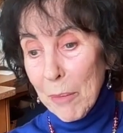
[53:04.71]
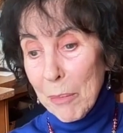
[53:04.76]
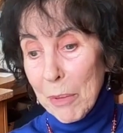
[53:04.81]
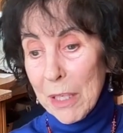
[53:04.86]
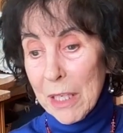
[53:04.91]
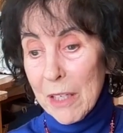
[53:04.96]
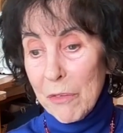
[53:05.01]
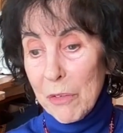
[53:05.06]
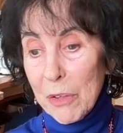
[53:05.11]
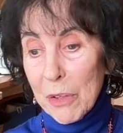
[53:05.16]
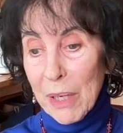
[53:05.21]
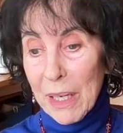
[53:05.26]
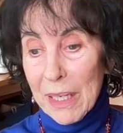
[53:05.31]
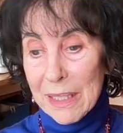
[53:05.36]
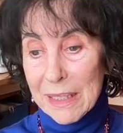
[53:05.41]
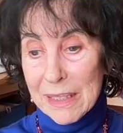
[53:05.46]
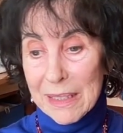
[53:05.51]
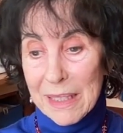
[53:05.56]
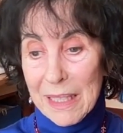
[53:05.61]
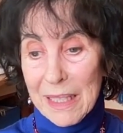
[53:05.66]
but if you're at
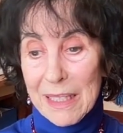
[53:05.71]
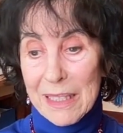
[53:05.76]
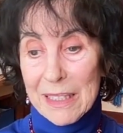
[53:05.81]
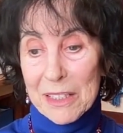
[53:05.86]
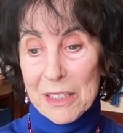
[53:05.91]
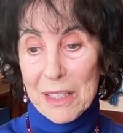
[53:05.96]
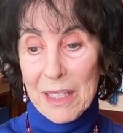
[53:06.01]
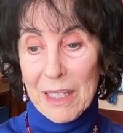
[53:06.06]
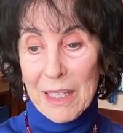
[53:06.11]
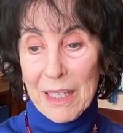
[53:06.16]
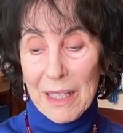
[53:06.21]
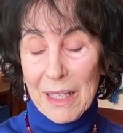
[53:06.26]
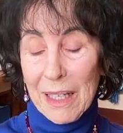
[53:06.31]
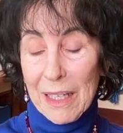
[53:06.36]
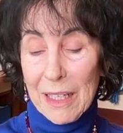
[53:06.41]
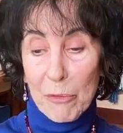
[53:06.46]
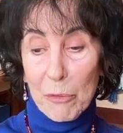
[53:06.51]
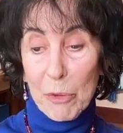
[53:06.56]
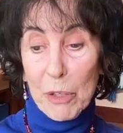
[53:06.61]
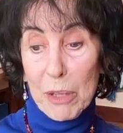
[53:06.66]
a stage
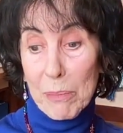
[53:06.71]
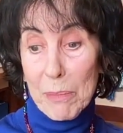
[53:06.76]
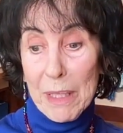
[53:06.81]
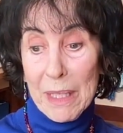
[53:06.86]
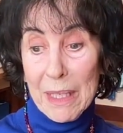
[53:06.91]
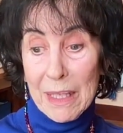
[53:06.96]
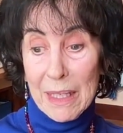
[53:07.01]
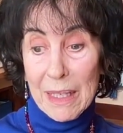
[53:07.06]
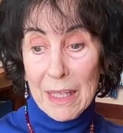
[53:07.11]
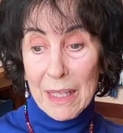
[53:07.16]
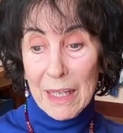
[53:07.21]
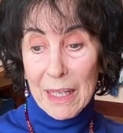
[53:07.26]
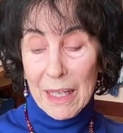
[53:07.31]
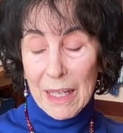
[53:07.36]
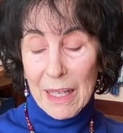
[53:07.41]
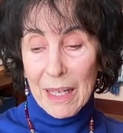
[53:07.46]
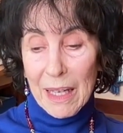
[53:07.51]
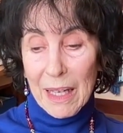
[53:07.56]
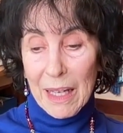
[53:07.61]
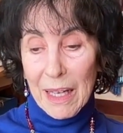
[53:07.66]
like with me,
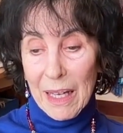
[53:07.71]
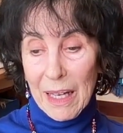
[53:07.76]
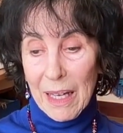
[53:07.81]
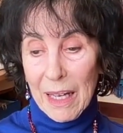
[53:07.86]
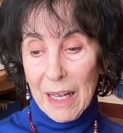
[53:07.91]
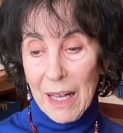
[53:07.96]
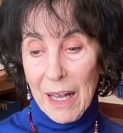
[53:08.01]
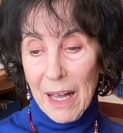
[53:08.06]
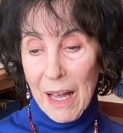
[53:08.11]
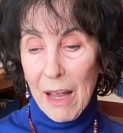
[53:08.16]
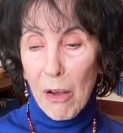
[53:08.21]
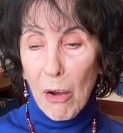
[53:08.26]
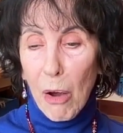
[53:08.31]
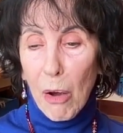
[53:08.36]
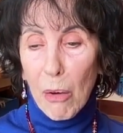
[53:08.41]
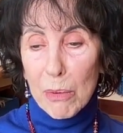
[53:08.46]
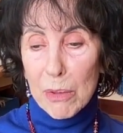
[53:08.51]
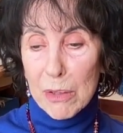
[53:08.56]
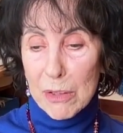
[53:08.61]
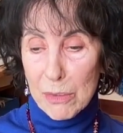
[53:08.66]
I
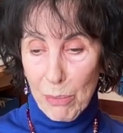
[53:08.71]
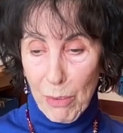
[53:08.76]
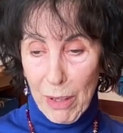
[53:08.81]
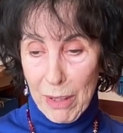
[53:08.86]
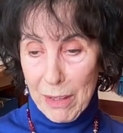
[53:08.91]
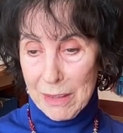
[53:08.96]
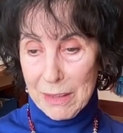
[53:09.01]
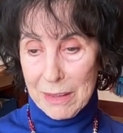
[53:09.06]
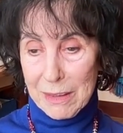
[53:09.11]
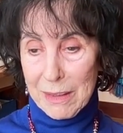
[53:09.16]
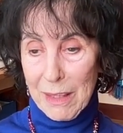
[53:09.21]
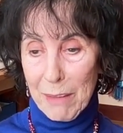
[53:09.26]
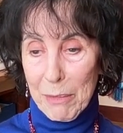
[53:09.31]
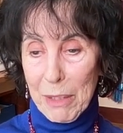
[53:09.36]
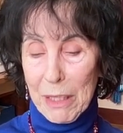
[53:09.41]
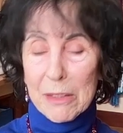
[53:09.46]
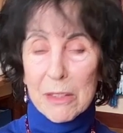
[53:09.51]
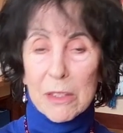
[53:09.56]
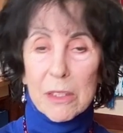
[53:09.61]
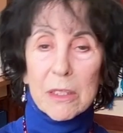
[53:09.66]
always wanted, I
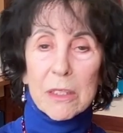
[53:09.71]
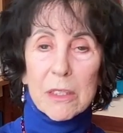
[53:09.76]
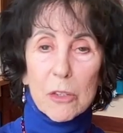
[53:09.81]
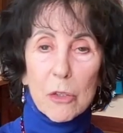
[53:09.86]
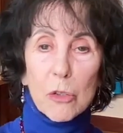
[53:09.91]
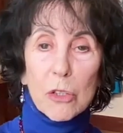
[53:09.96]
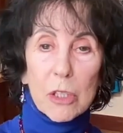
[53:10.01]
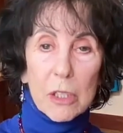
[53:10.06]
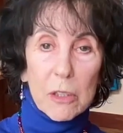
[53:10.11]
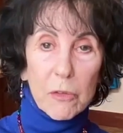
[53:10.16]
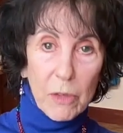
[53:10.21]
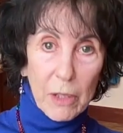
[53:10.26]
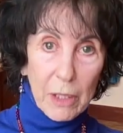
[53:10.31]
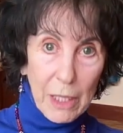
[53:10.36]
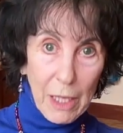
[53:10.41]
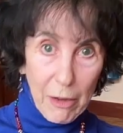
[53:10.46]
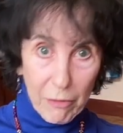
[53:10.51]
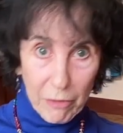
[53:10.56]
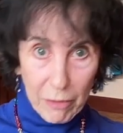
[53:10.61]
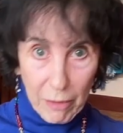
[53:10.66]
was searching for
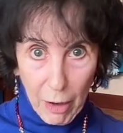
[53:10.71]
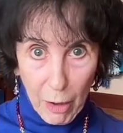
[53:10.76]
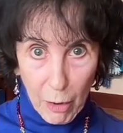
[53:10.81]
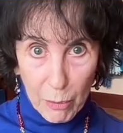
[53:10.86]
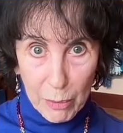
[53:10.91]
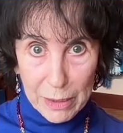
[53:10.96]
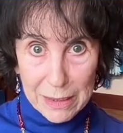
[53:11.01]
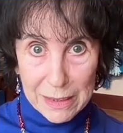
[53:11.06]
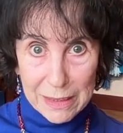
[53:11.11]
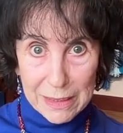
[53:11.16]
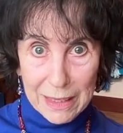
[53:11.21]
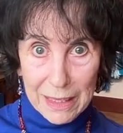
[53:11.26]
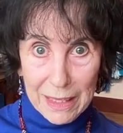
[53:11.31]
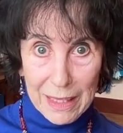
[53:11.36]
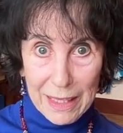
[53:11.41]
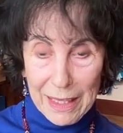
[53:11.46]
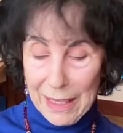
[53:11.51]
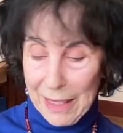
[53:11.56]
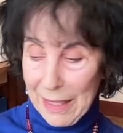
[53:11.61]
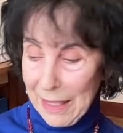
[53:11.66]
love always,
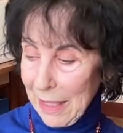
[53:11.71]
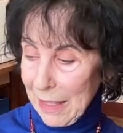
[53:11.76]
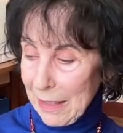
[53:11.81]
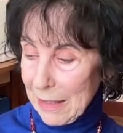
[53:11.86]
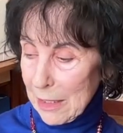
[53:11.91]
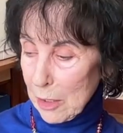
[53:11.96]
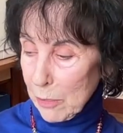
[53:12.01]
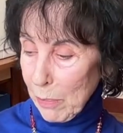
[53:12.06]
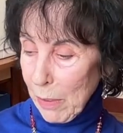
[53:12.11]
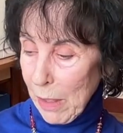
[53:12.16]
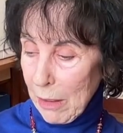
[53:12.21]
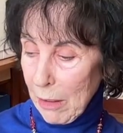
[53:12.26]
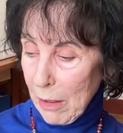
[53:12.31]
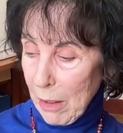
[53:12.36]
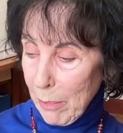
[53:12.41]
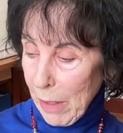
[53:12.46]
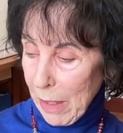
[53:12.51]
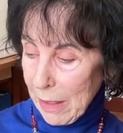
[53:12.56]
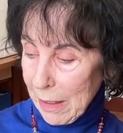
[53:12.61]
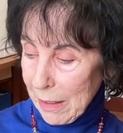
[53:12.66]
despite
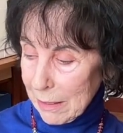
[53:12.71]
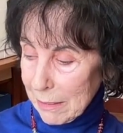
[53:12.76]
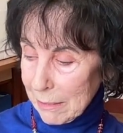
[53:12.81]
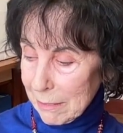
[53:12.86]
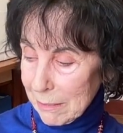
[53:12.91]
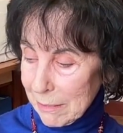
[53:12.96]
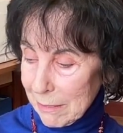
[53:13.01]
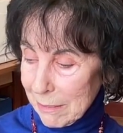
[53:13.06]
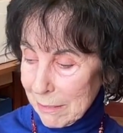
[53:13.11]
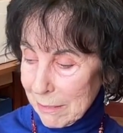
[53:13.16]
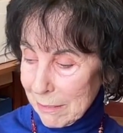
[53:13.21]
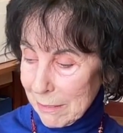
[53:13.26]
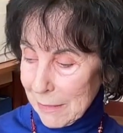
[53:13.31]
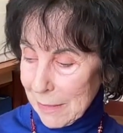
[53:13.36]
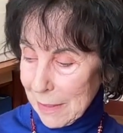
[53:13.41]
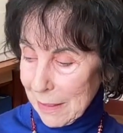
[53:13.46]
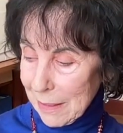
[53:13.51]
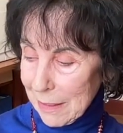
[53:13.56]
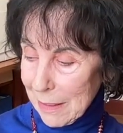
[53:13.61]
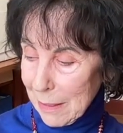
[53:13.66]
all my
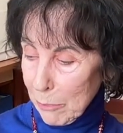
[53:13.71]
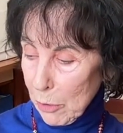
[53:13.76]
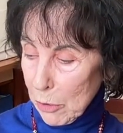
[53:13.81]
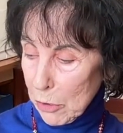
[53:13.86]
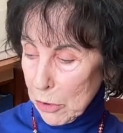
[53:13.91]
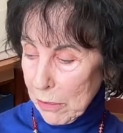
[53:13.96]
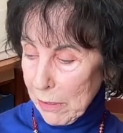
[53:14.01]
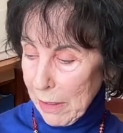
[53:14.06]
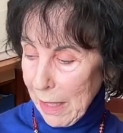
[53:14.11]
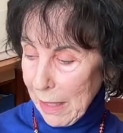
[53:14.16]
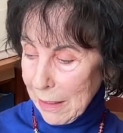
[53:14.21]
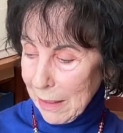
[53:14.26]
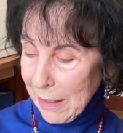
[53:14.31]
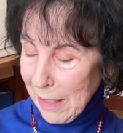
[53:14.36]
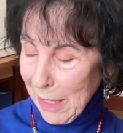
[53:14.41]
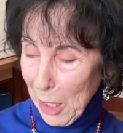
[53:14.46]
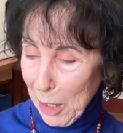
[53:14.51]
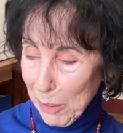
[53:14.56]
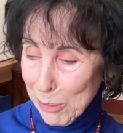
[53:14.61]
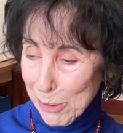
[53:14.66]
emotional
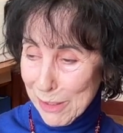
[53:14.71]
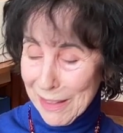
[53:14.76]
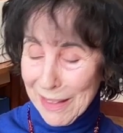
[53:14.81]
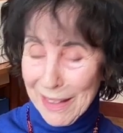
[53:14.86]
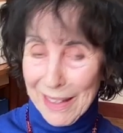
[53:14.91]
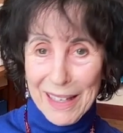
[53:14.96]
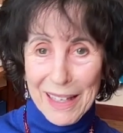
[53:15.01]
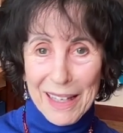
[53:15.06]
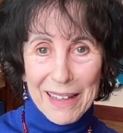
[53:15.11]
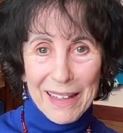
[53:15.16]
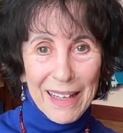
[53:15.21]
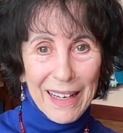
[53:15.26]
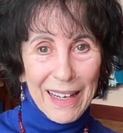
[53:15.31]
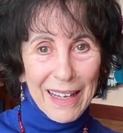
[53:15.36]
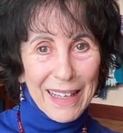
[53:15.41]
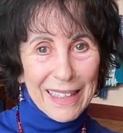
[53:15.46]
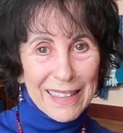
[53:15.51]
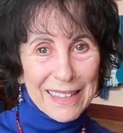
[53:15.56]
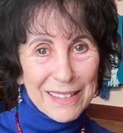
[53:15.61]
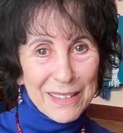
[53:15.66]
handicaps that
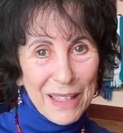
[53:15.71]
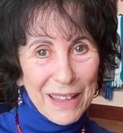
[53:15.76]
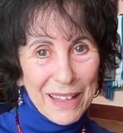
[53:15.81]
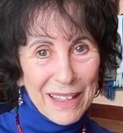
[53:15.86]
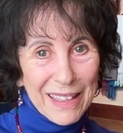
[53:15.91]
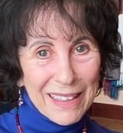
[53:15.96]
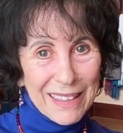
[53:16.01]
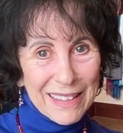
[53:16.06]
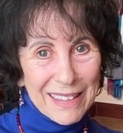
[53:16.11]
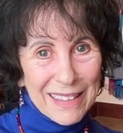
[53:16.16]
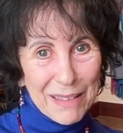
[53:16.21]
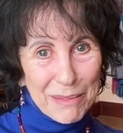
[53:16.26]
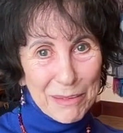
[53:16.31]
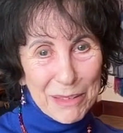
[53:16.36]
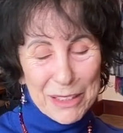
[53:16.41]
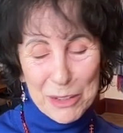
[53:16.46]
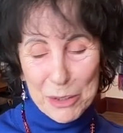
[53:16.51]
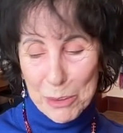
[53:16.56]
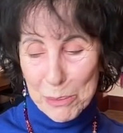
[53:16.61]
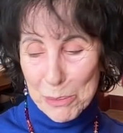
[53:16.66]
I had to, I think, come
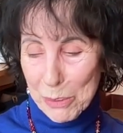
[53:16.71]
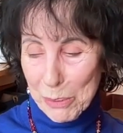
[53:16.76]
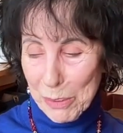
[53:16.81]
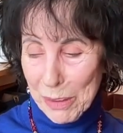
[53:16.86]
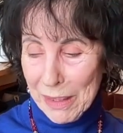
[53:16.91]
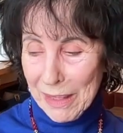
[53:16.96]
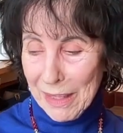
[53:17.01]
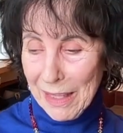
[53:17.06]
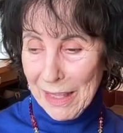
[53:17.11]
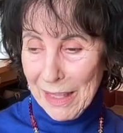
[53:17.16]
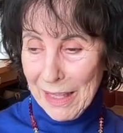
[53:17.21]
to terms with.